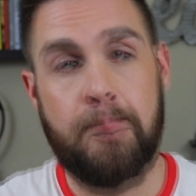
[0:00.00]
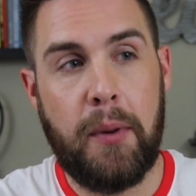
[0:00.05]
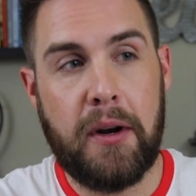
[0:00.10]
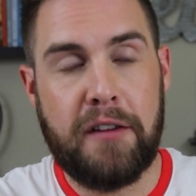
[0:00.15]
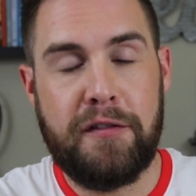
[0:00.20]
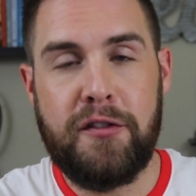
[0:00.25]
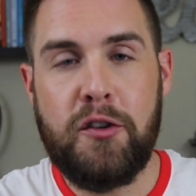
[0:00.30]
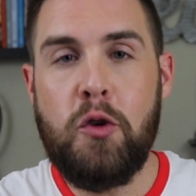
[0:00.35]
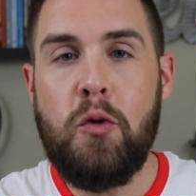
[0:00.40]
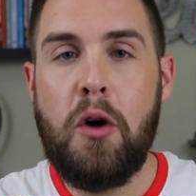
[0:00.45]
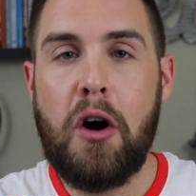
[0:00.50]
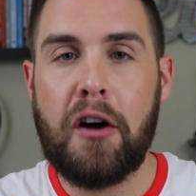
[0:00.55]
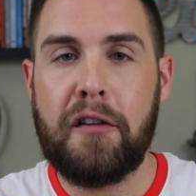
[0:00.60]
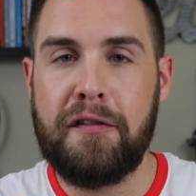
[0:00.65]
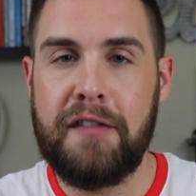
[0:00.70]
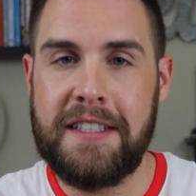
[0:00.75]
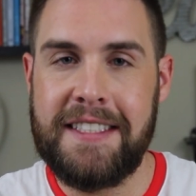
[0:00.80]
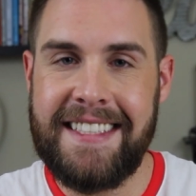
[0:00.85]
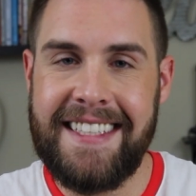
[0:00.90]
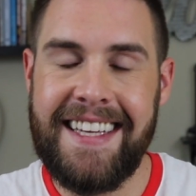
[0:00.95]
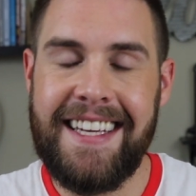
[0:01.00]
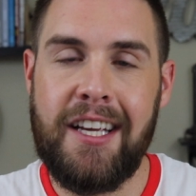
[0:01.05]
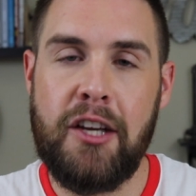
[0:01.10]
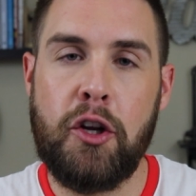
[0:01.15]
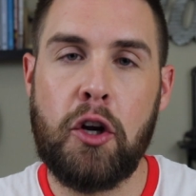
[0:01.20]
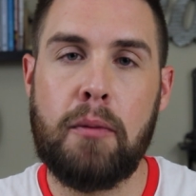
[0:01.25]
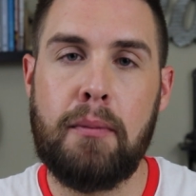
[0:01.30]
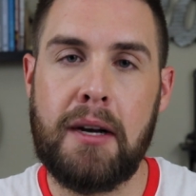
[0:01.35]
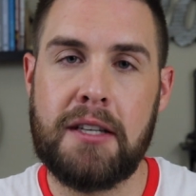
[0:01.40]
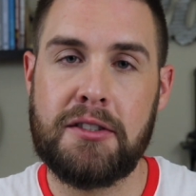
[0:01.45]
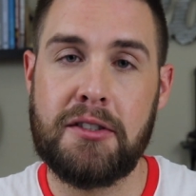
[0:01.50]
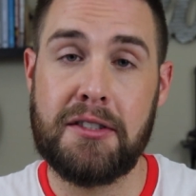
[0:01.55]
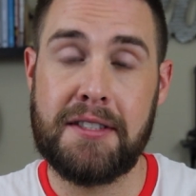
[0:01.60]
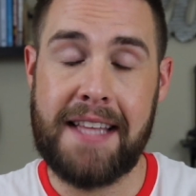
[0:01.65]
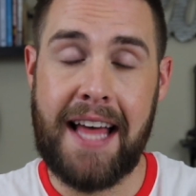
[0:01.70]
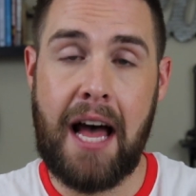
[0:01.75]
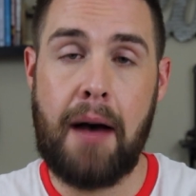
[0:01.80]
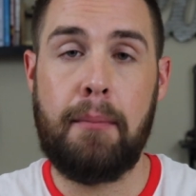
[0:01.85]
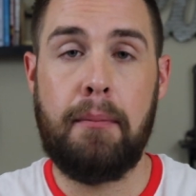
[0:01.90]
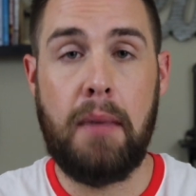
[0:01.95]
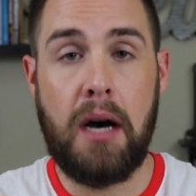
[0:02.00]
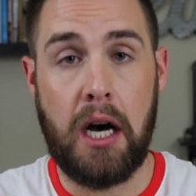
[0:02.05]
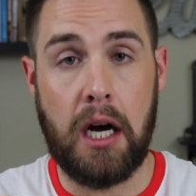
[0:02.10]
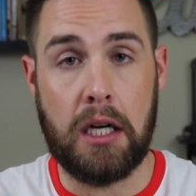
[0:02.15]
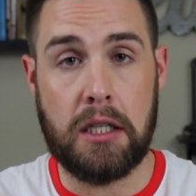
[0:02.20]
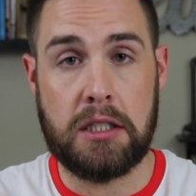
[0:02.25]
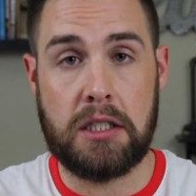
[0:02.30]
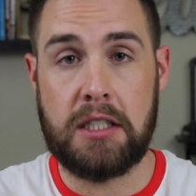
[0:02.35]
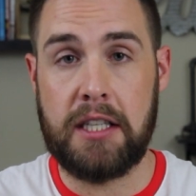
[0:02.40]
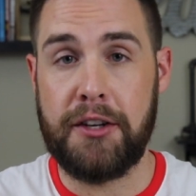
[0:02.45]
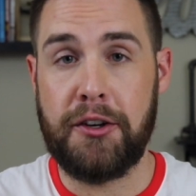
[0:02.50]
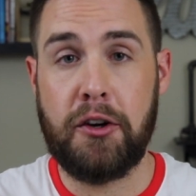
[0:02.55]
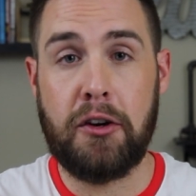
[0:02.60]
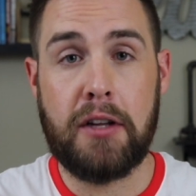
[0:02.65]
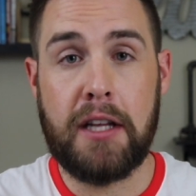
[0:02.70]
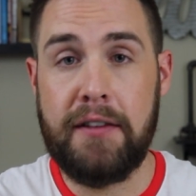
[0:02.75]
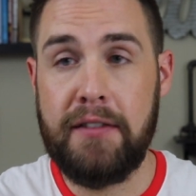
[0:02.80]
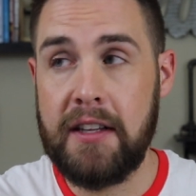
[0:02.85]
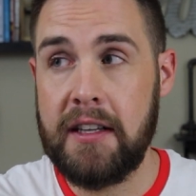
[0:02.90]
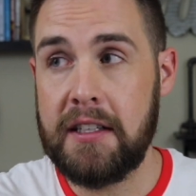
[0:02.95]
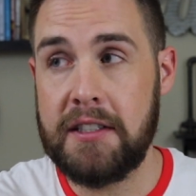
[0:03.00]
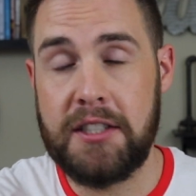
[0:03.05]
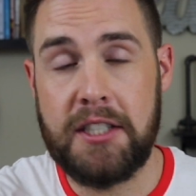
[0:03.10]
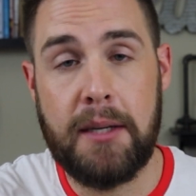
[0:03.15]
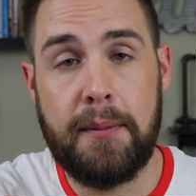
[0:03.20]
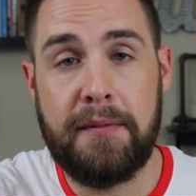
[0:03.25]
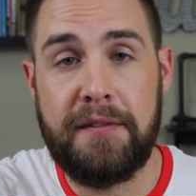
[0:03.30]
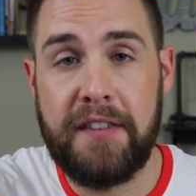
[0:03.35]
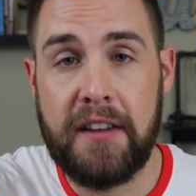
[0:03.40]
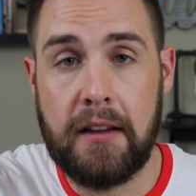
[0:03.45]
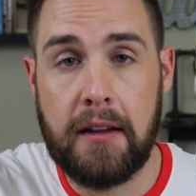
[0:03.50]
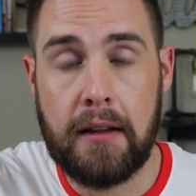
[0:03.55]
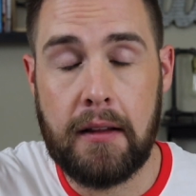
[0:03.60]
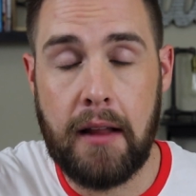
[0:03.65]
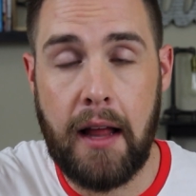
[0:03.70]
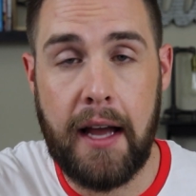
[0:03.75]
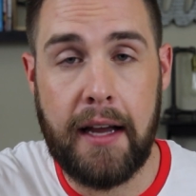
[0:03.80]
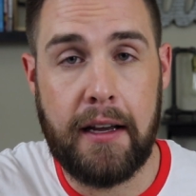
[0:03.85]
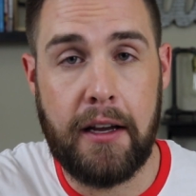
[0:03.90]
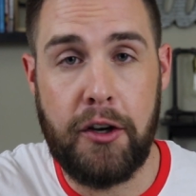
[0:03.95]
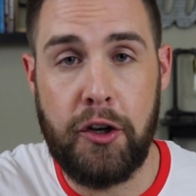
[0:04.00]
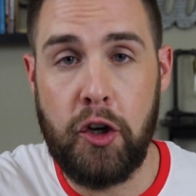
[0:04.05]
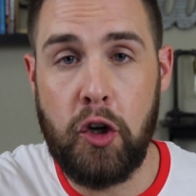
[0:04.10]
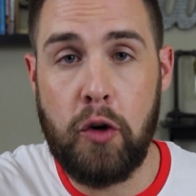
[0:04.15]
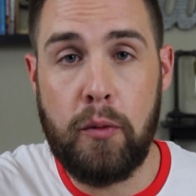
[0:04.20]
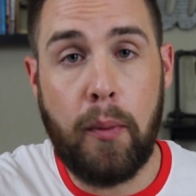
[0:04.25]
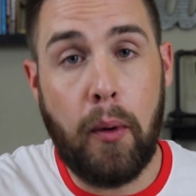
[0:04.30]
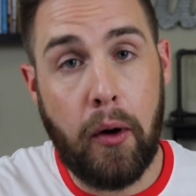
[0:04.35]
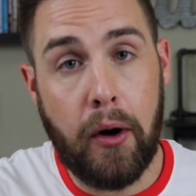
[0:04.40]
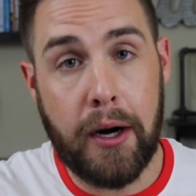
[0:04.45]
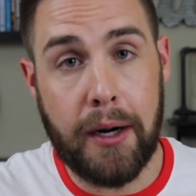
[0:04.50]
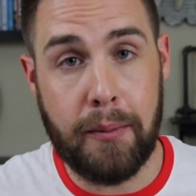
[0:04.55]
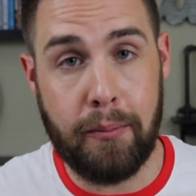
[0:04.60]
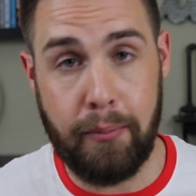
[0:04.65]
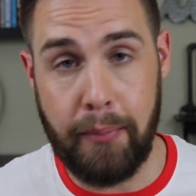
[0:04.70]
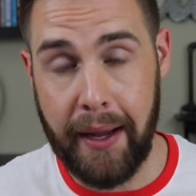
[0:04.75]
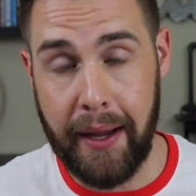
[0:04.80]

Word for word: But if you are fatiguing your muscles that much and you're leaving the gym feeling like a newborn